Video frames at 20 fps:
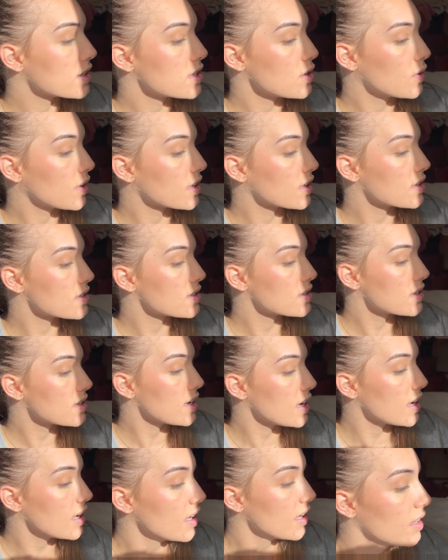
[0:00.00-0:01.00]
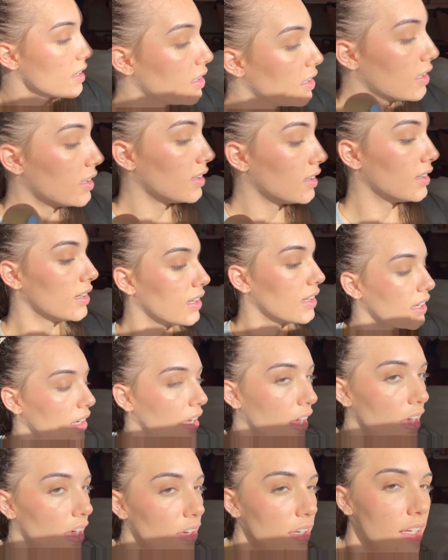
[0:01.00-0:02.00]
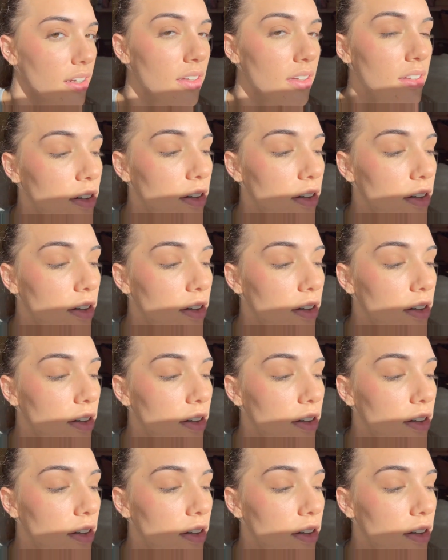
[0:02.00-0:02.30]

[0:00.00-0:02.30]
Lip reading: You can see, I'll get a little